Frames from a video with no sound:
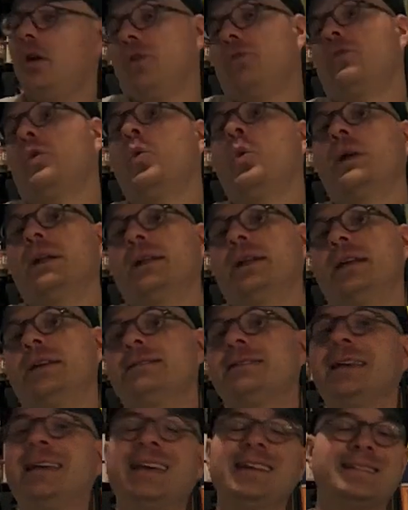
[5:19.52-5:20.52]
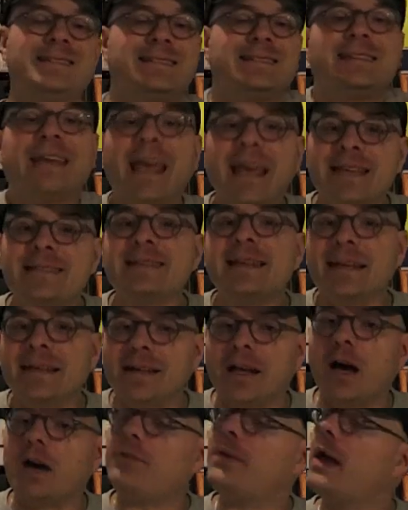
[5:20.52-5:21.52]
for what it is, it's tasty
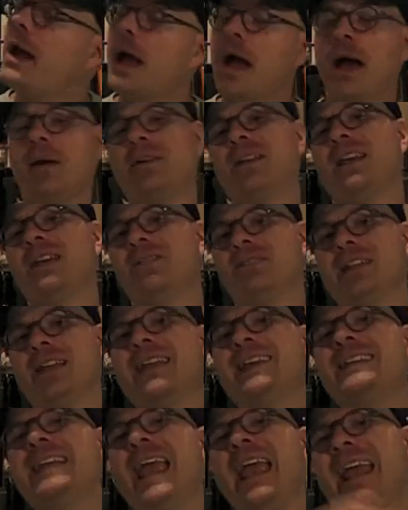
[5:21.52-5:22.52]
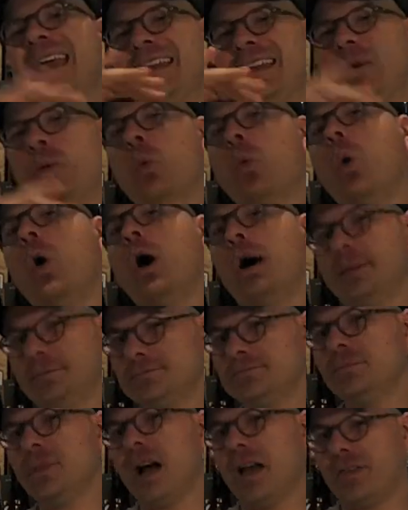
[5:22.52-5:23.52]
enough. I'm going to give it like an 81,
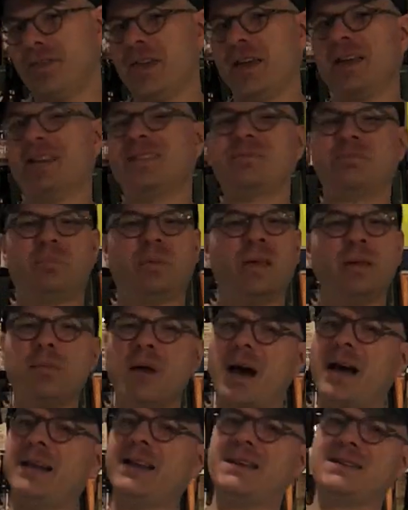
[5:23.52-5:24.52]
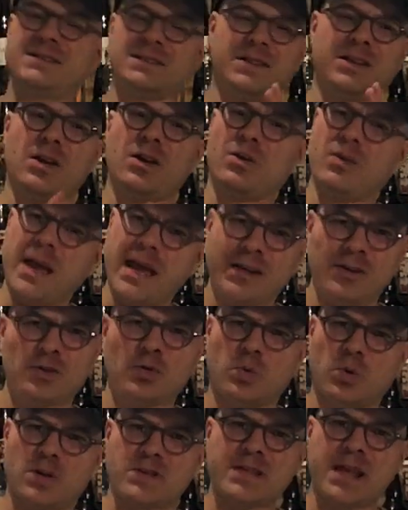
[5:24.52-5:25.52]
I think. B minus, you know, heading
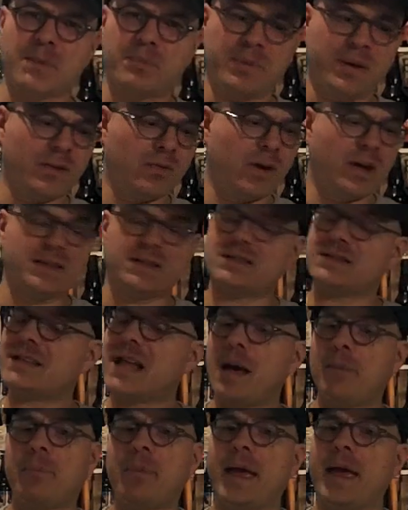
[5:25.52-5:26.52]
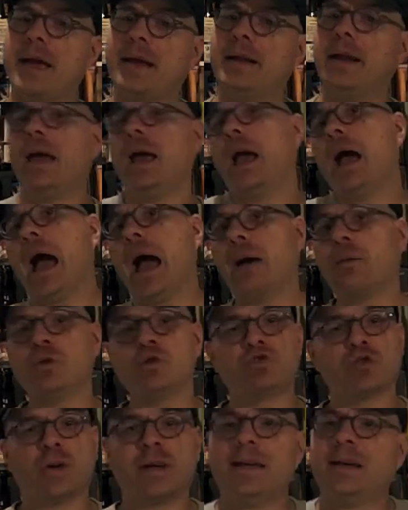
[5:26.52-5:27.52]
towards that B range. It's not bad. I would
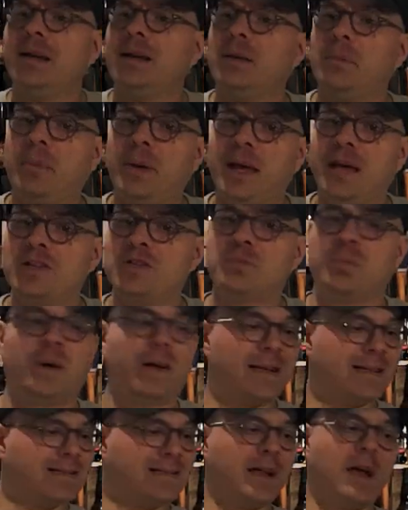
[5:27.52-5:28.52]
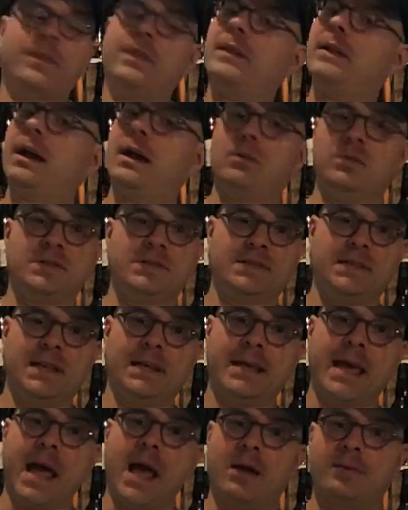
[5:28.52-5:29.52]
drink it in a pinch, but it's nothing I would
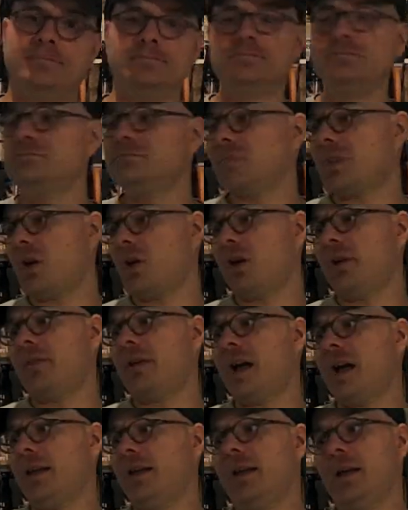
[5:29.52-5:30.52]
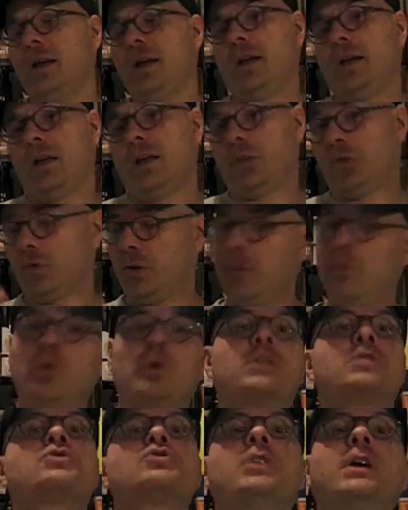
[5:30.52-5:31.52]
seek out, though I've got 3
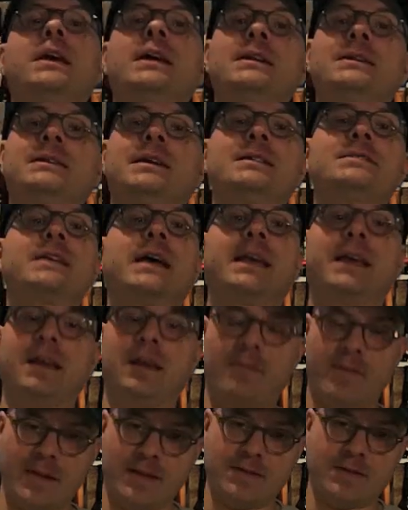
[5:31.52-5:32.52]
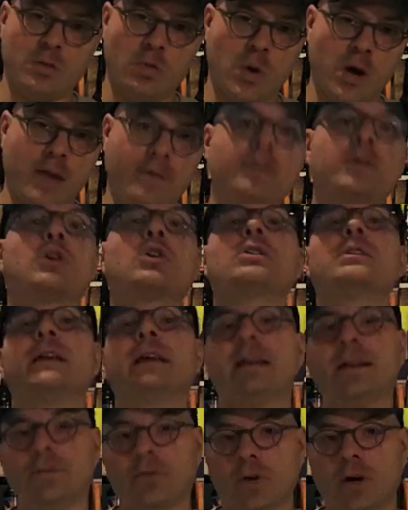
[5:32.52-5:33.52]
more to drink unless I can convince the wife and her
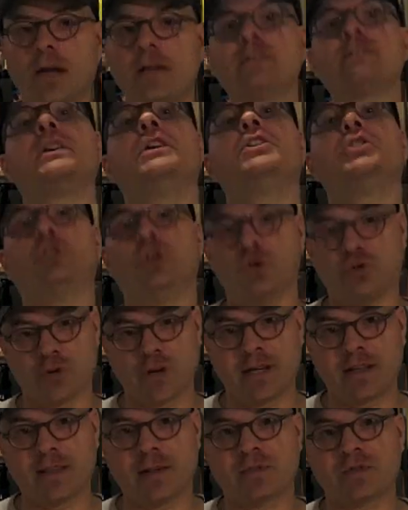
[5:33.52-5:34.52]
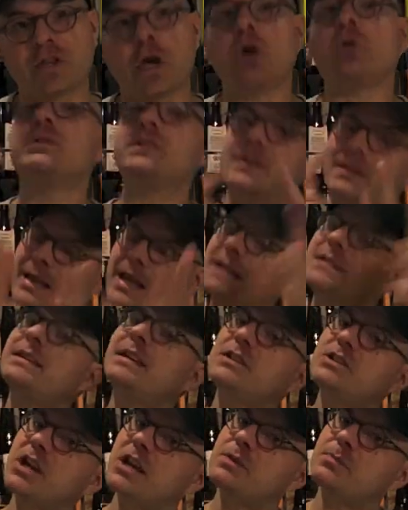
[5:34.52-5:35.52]
lady friends to drink them. So, to the next
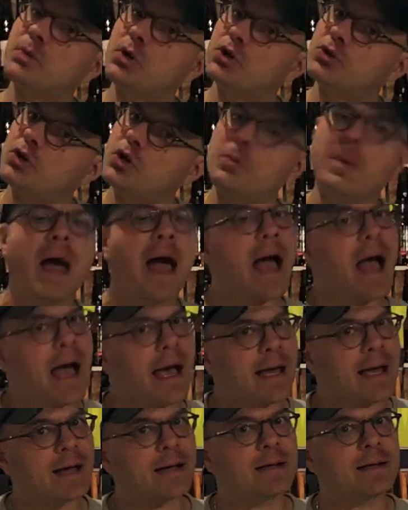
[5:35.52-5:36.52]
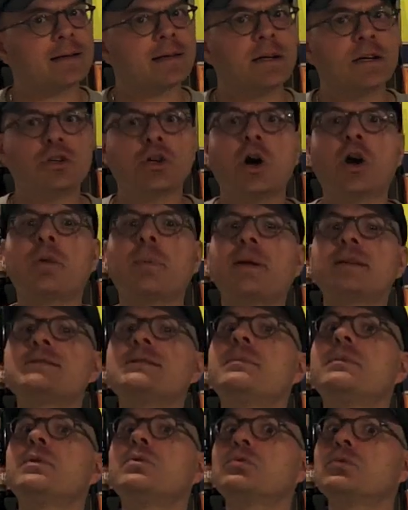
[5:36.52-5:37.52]
DJ's BrewTube, I gotta talk about
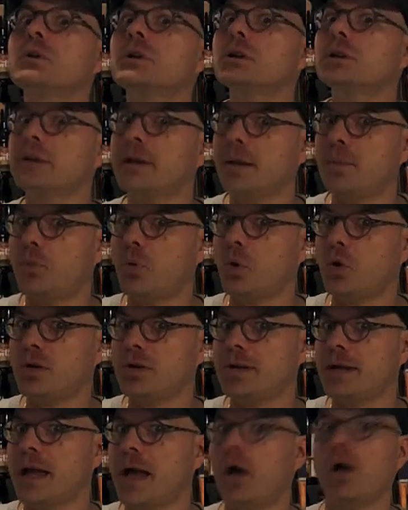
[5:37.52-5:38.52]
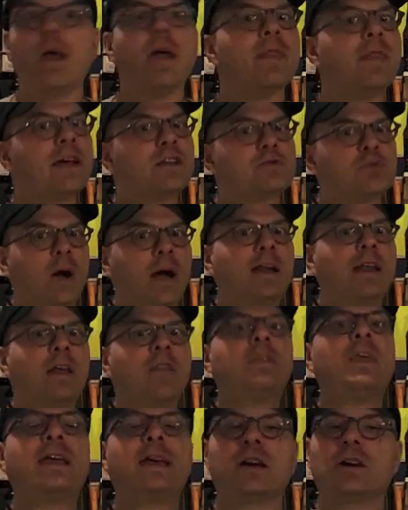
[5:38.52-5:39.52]
something really important now. That's right,
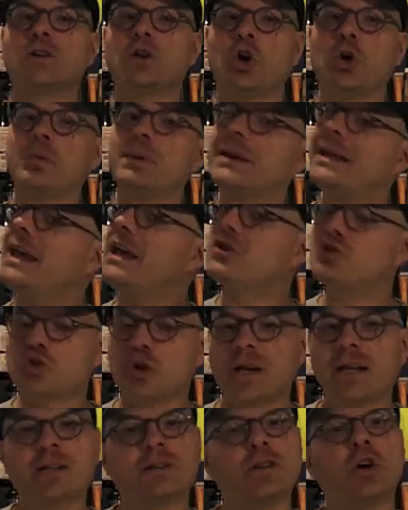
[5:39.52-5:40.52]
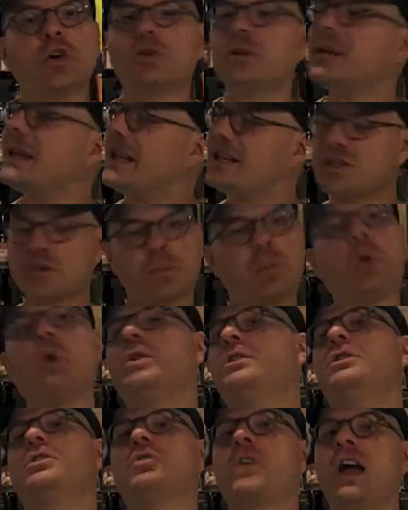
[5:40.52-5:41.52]
thinking globally, drinking locally, and
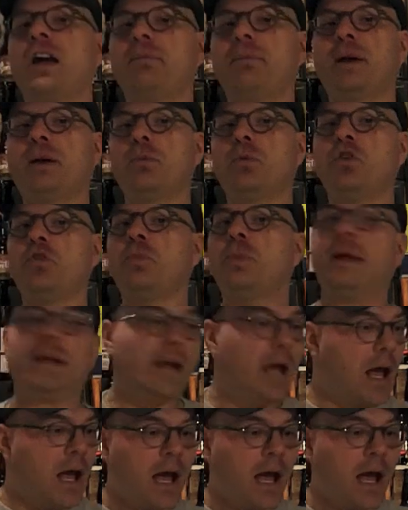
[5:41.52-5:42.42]
supporting the craft beer movement.